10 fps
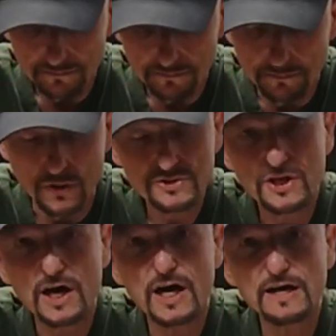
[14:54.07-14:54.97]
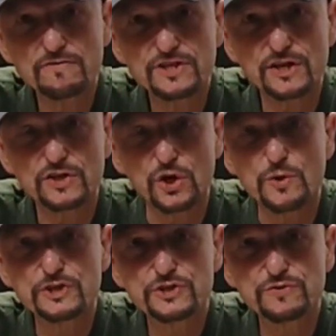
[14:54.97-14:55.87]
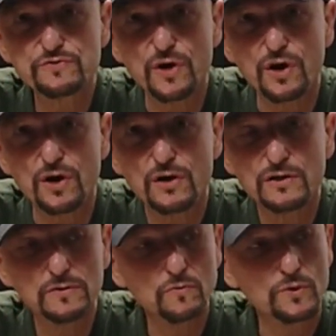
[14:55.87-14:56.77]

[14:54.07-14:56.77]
Most hives that go into fall